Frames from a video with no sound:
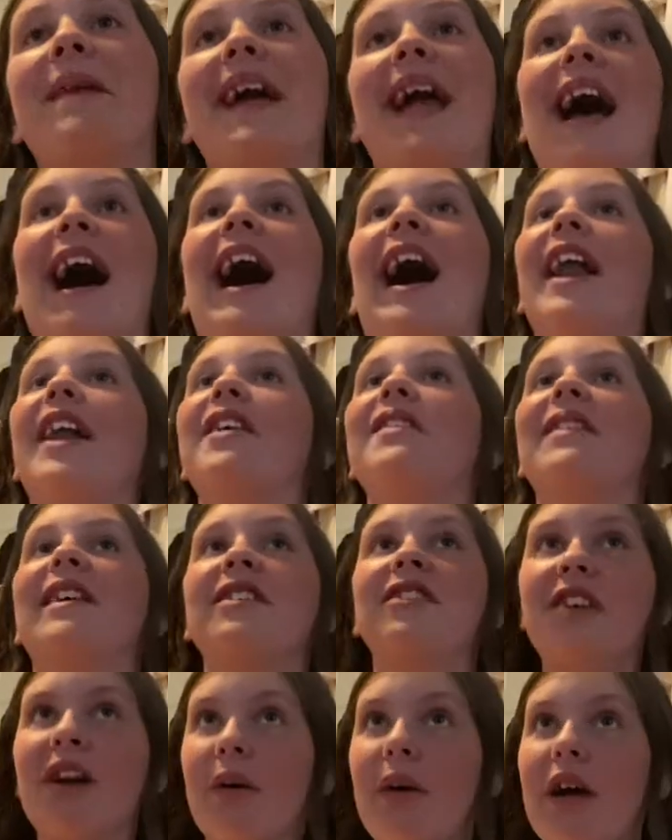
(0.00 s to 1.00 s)
yeah, I know
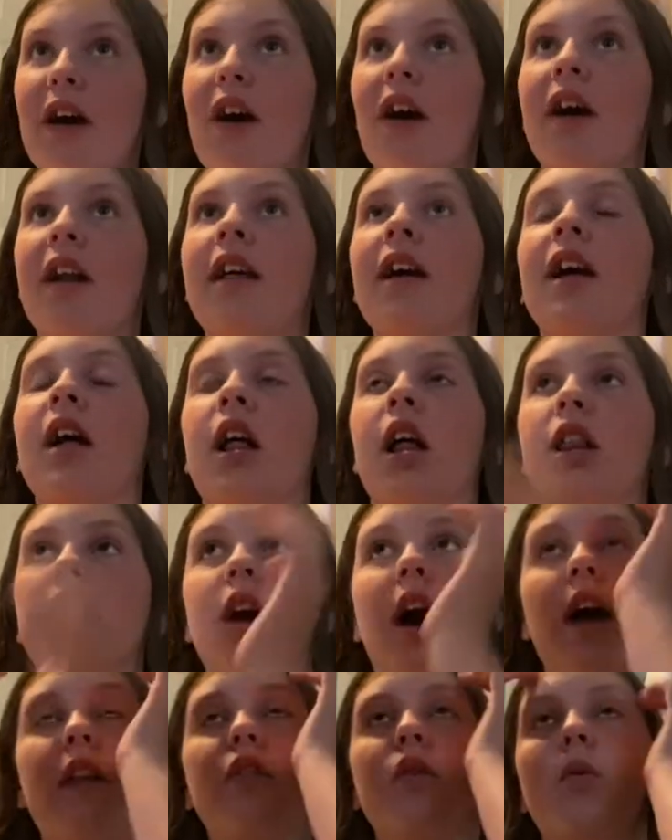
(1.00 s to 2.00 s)
that's going on a
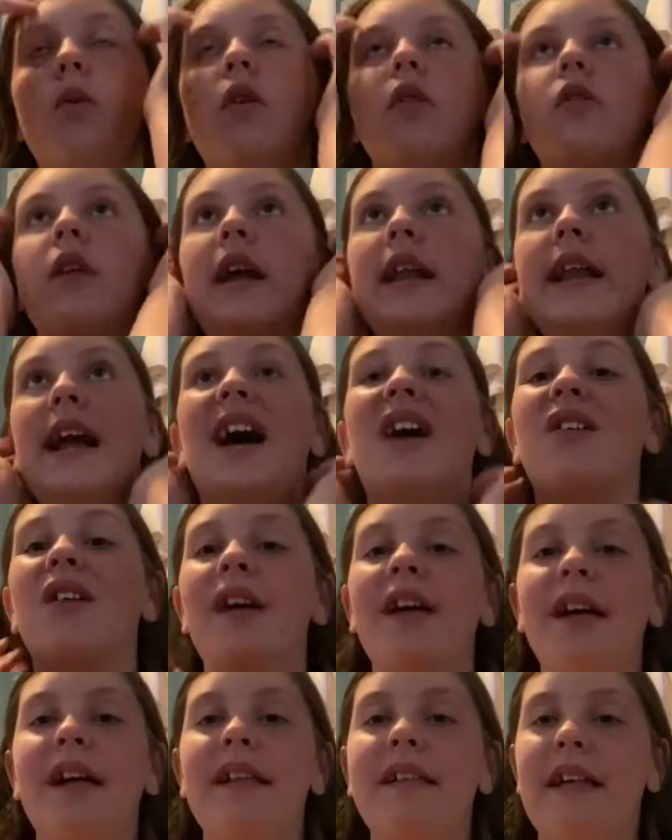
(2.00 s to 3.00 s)
lot in the world right now.
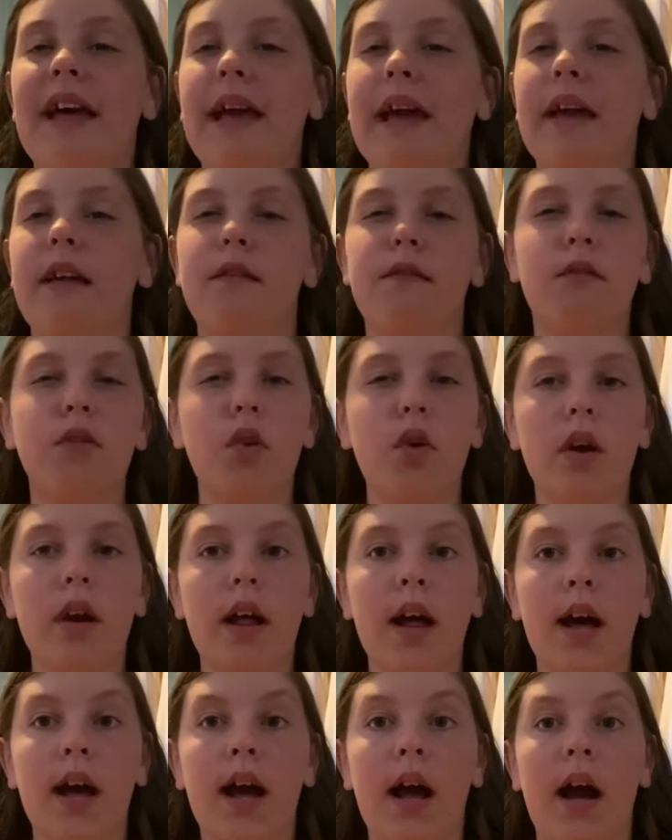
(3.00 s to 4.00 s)
Like in
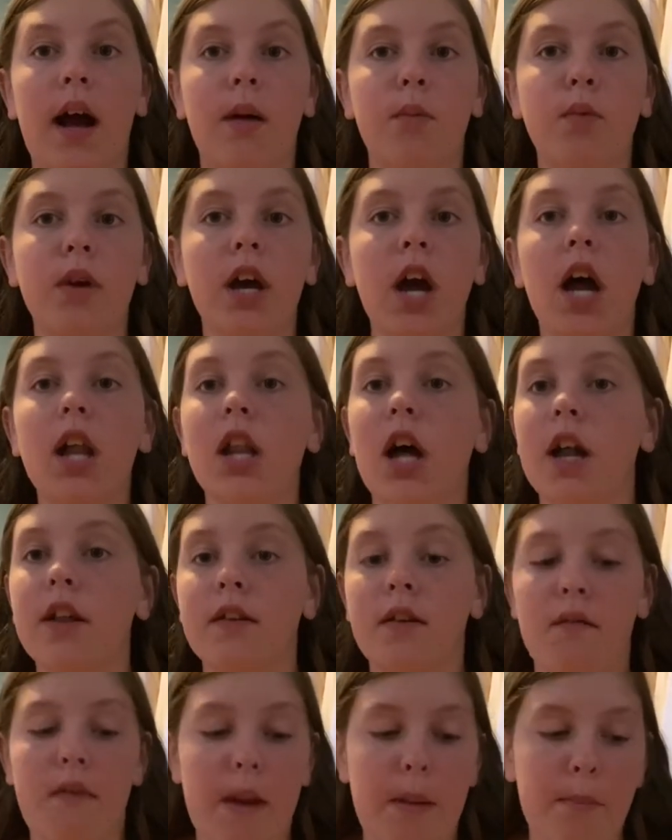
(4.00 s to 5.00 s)
Florida, we got
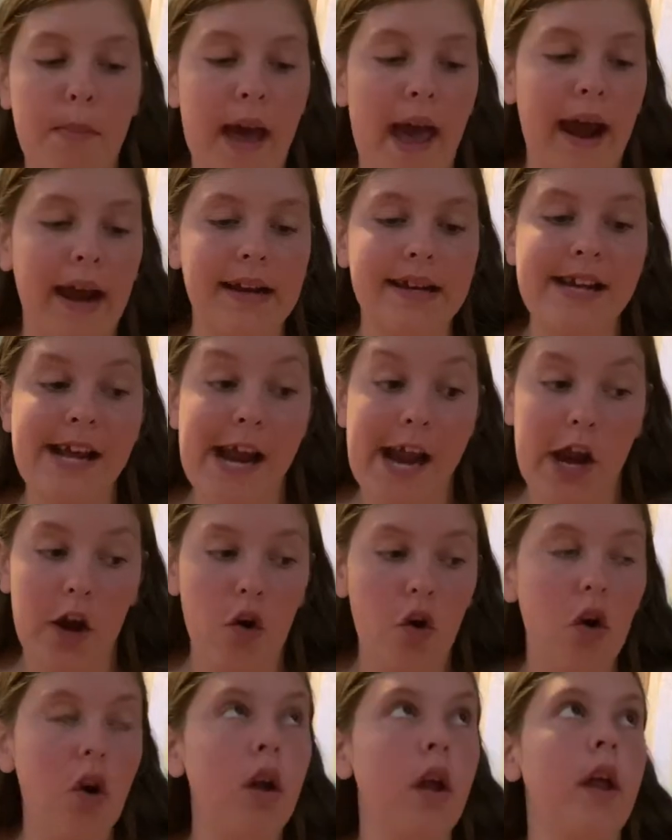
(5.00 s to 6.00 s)
lots of impact
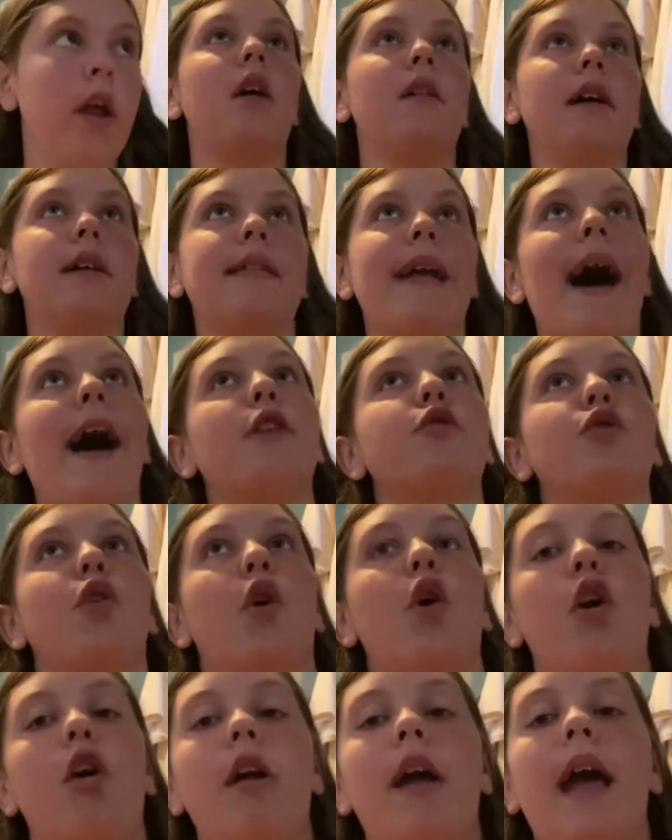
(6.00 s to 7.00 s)
here. Not like the actual
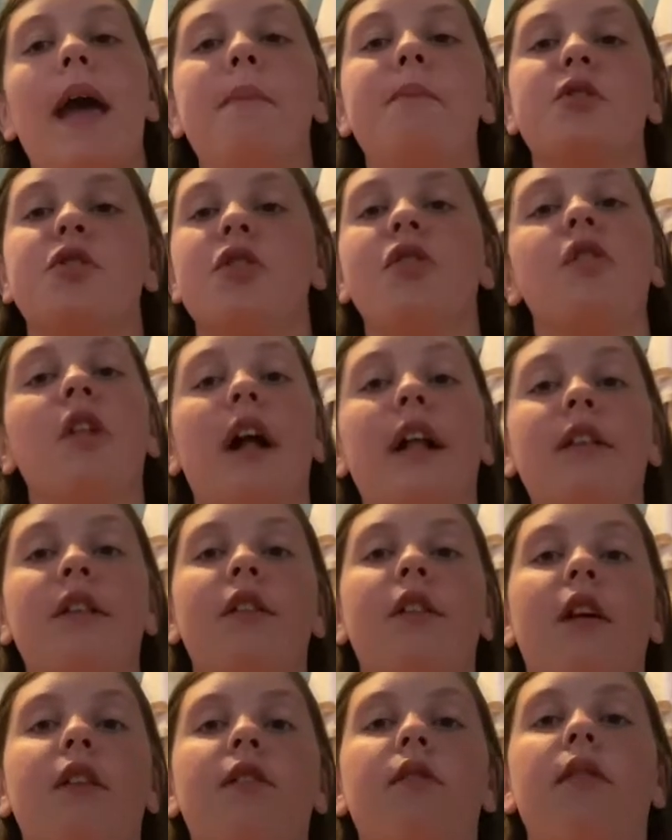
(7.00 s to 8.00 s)
hurricane, but just lots
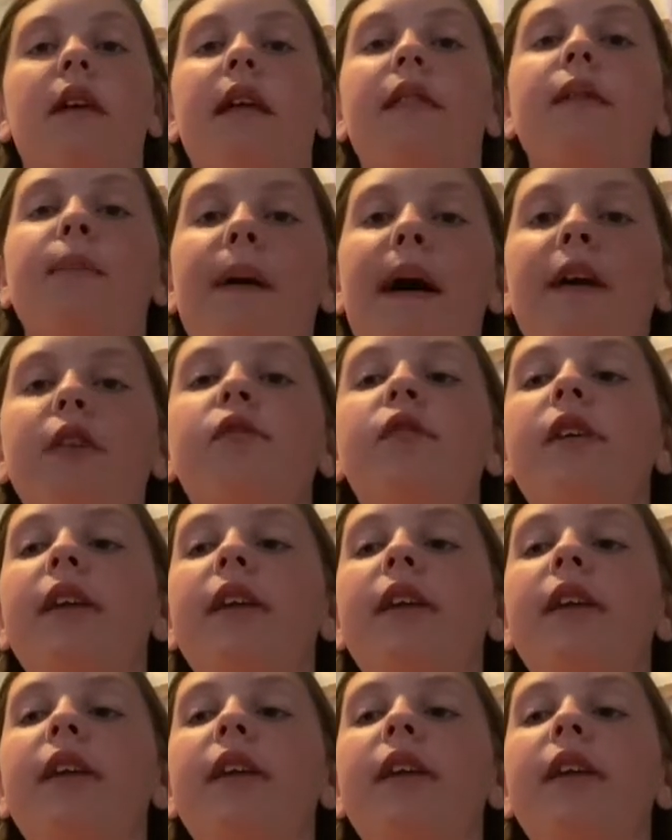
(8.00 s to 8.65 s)
and lots of rain the past few